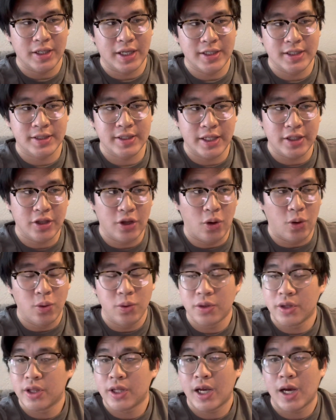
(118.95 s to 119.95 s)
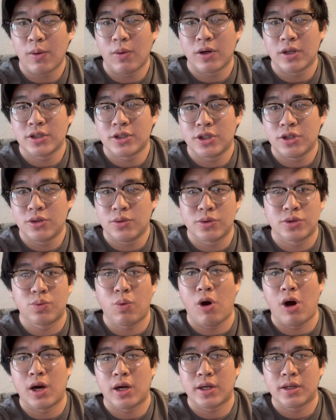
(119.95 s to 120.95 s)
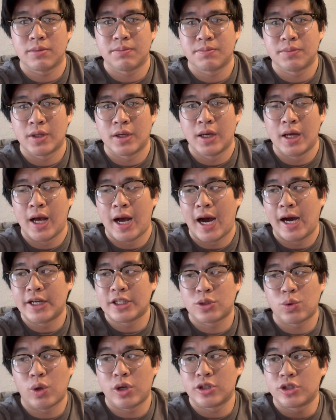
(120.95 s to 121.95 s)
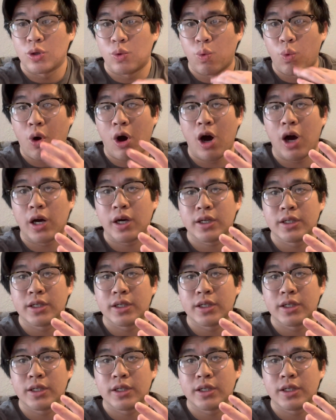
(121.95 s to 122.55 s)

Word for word: I decided the only thing I wanted to do was walk. I just wanted to walk